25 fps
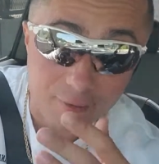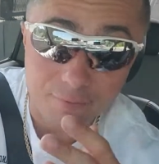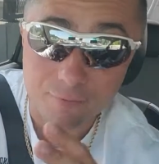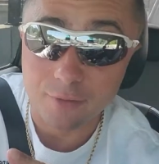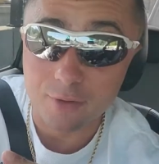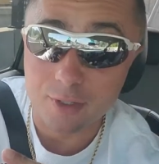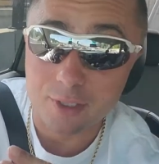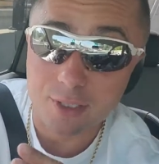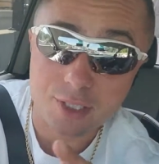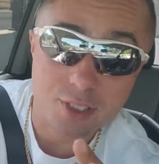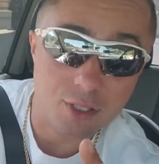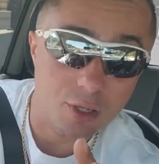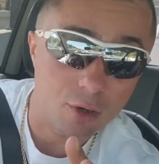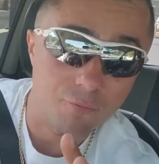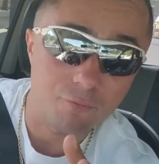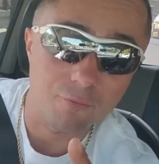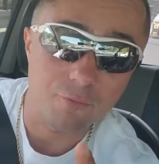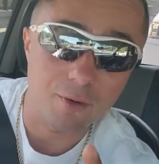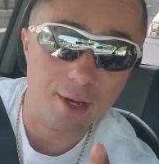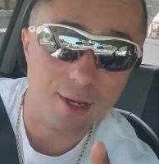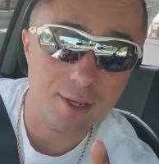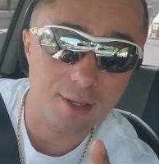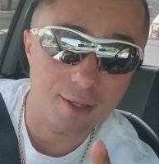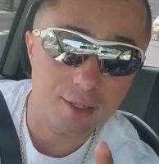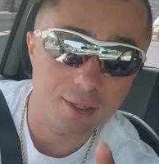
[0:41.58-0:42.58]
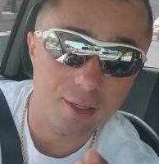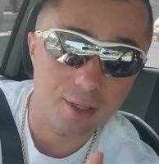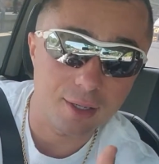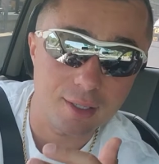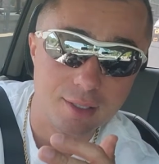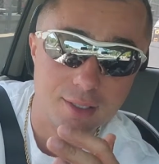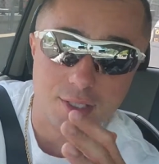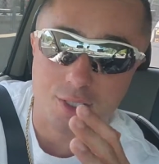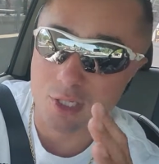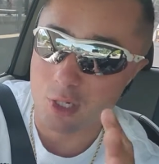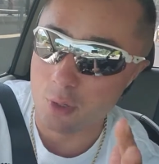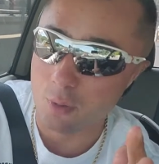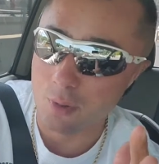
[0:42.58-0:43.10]
feels so fucking good.
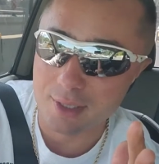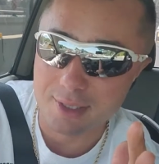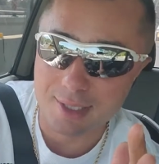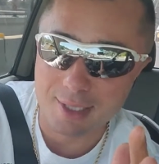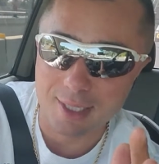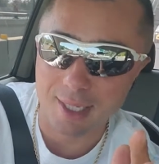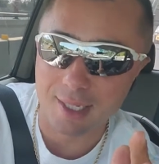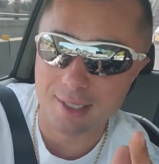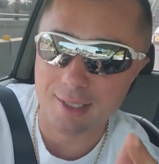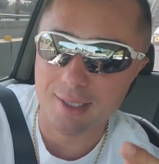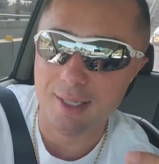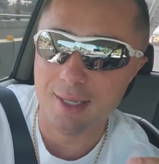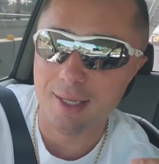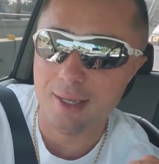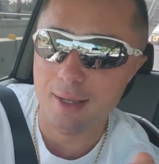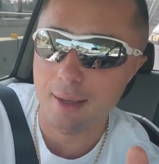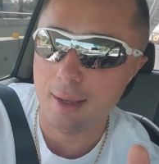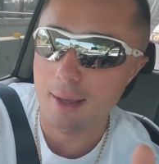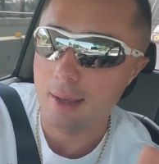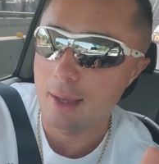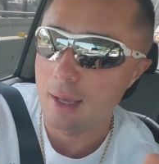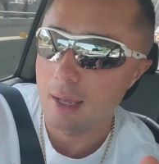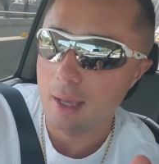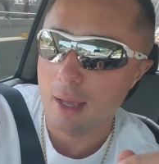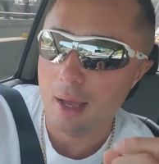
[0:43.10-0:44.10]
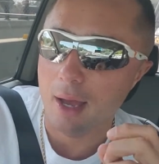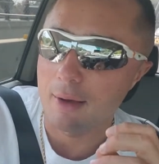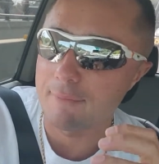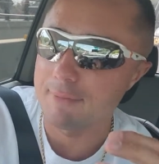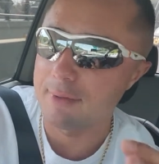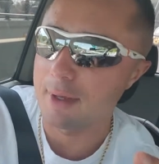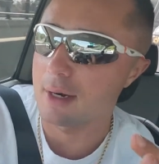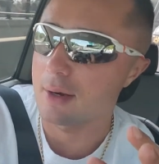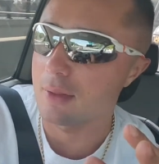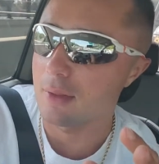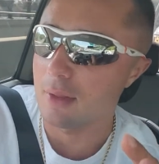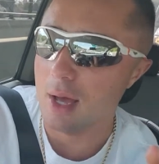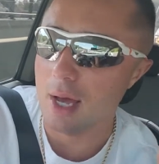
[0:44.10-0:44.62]
It's so addicting. I've
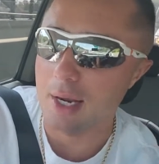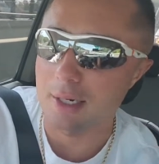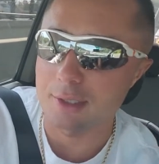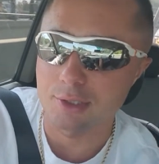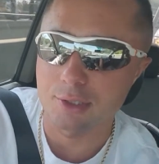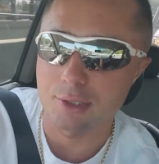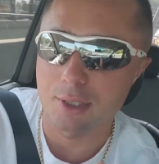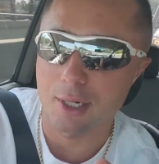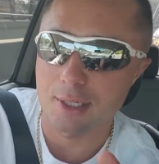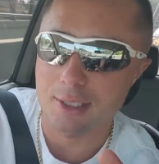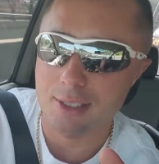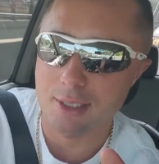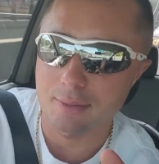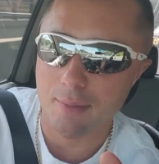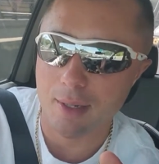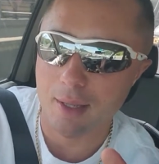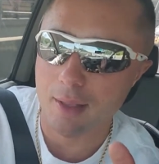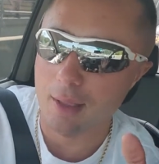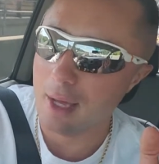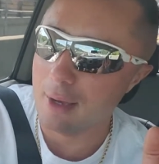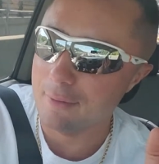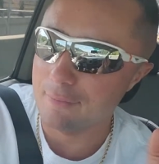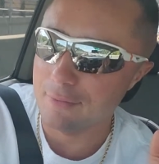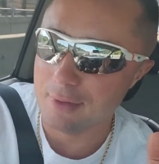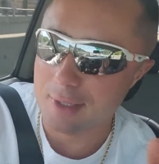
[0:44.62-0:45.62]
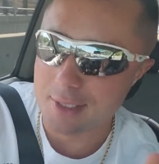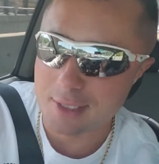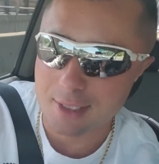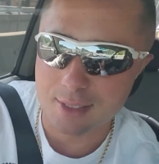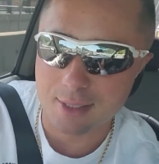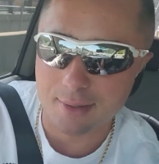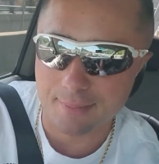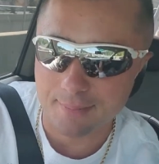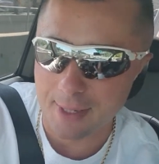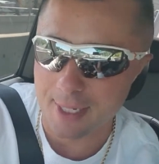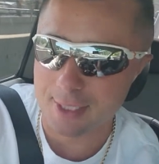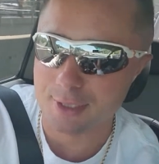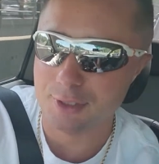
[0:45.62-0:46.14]
done a lot of drugs in my life, and this is
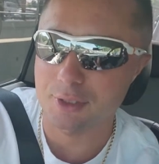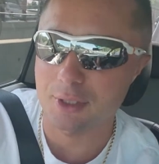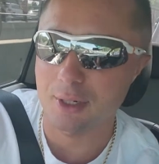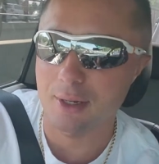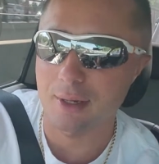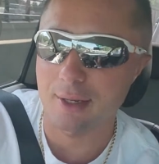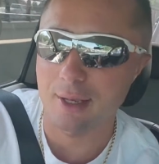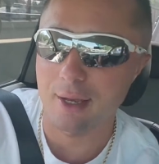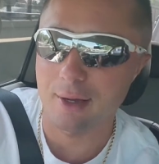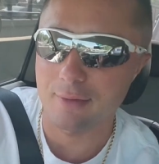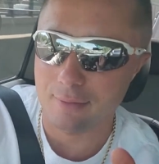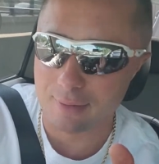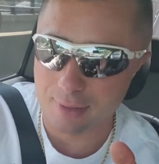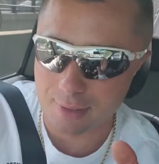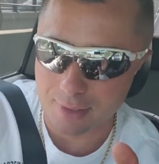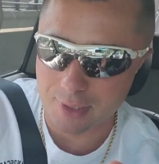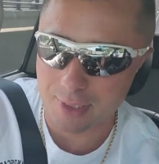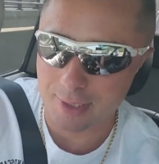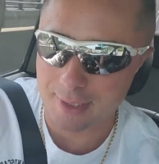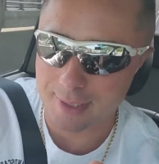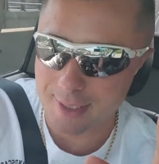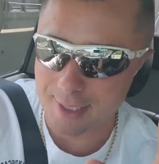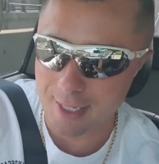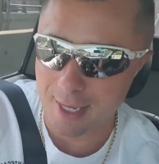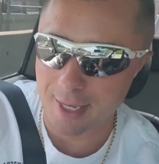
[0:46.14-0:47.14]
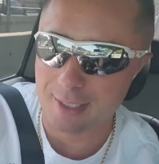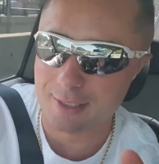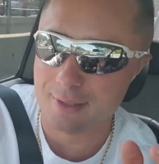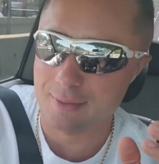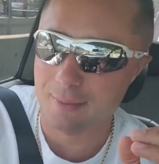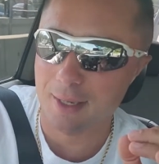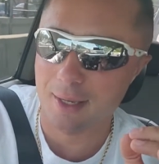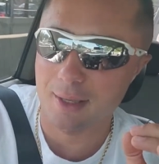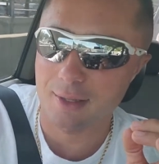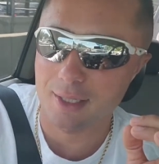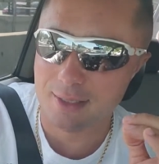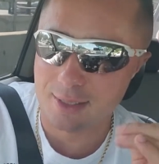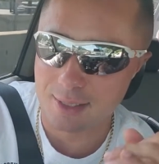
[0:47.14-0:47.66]
the best drug ever, is success,
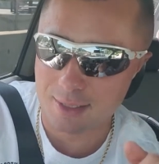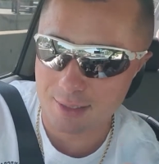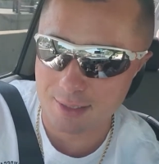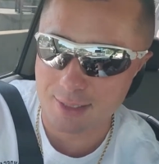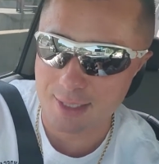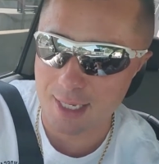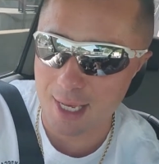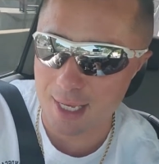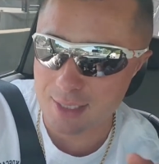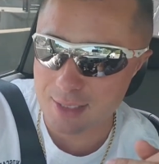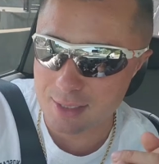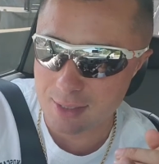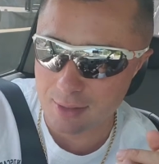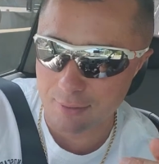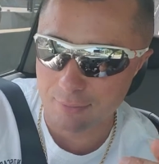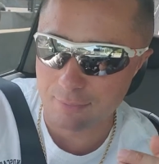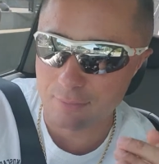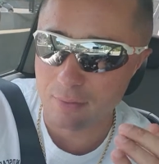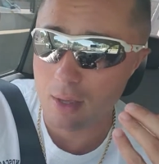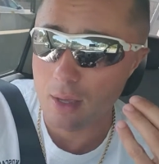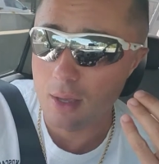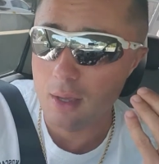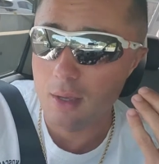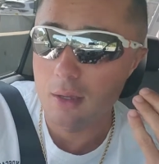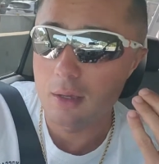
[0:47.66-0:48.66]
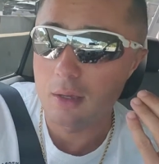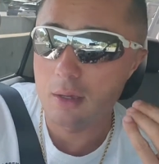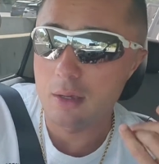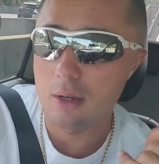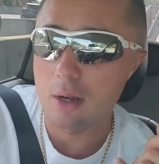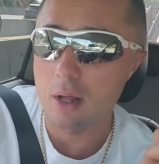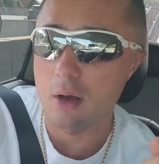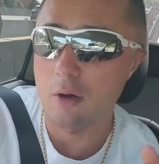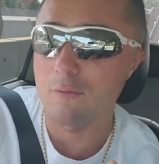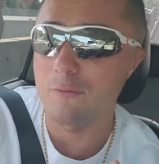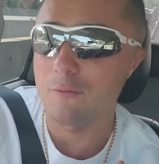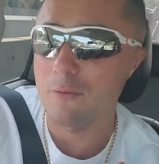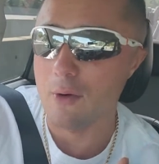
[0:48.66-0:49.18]
man. The success of,
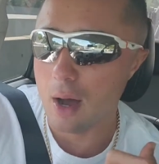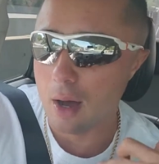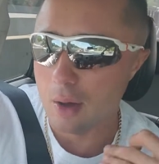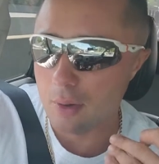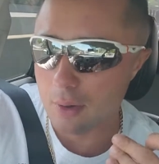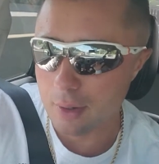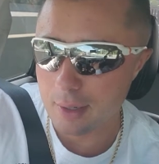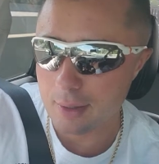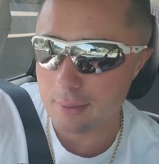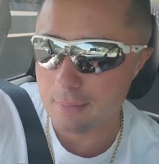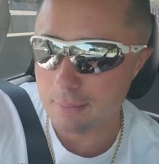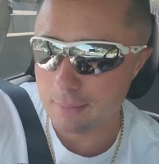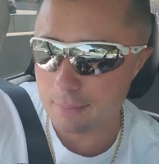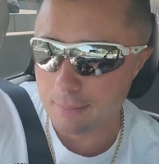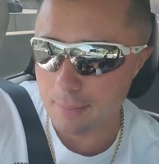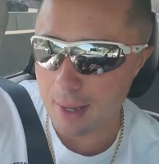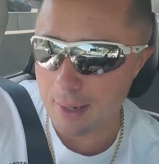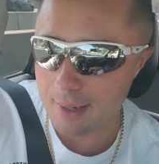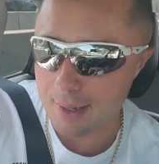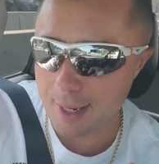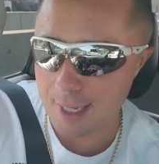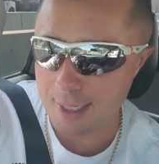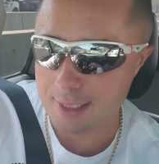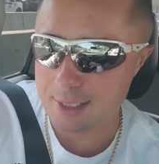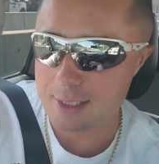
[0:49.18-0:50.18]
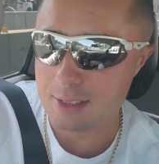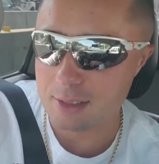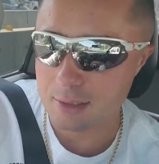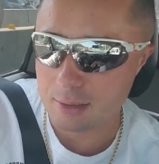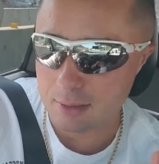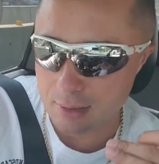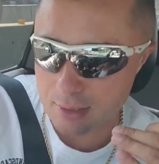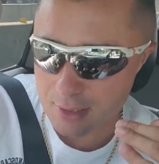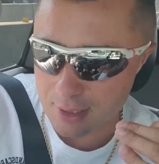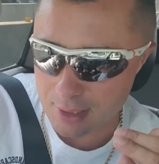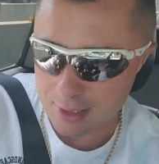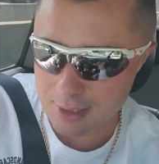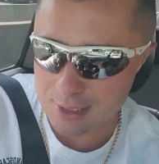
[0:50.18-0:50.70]
following my next
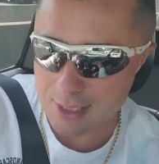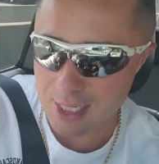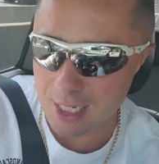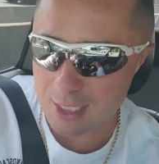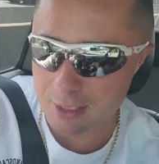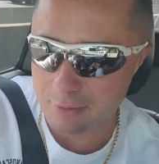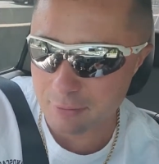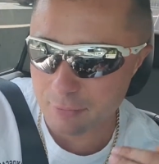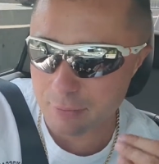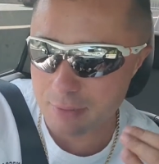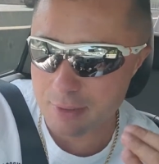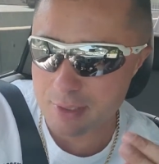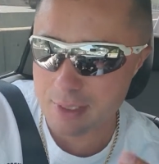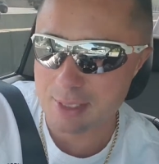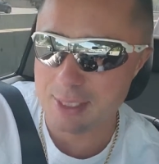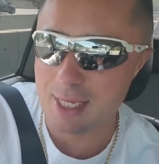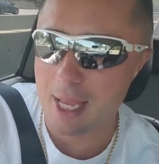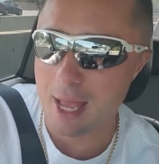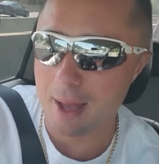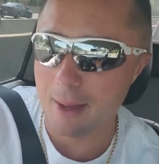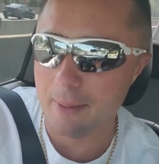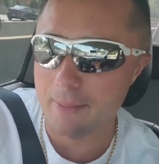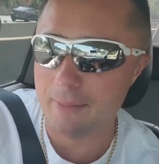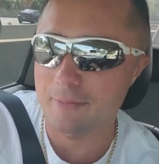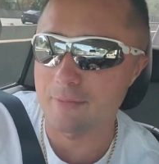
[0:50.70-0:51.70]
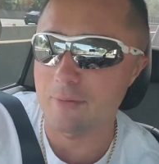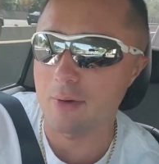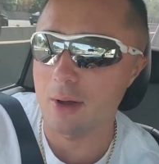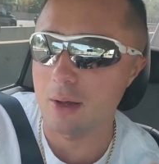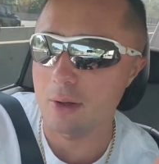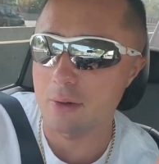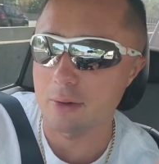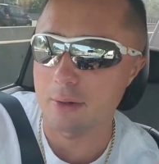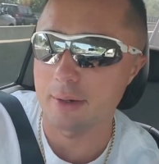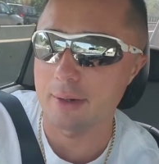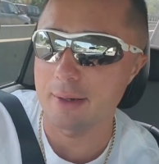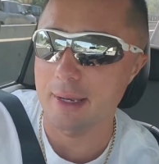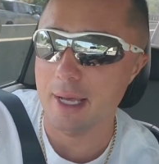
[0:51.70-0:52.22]
successful step,
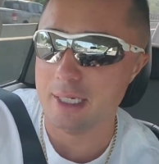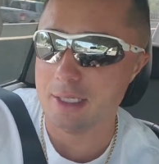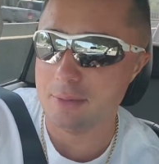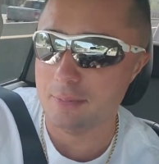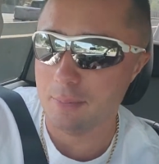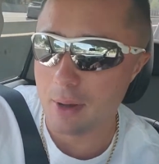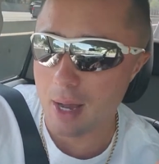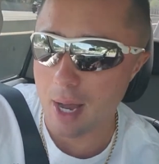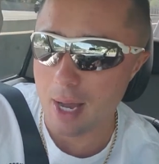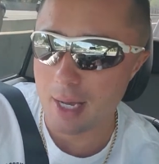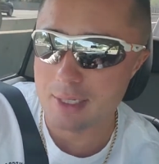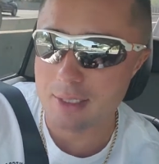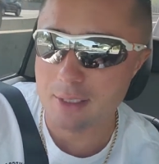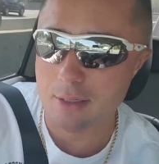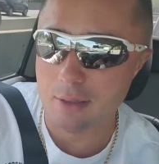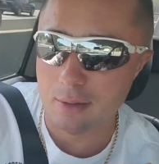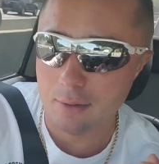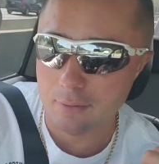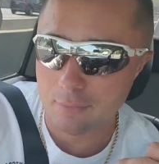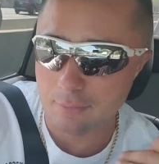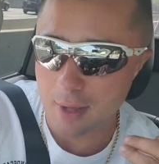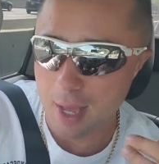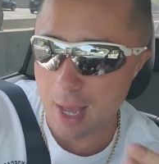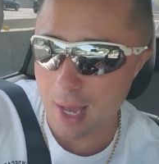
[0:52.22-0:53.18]
following the next positive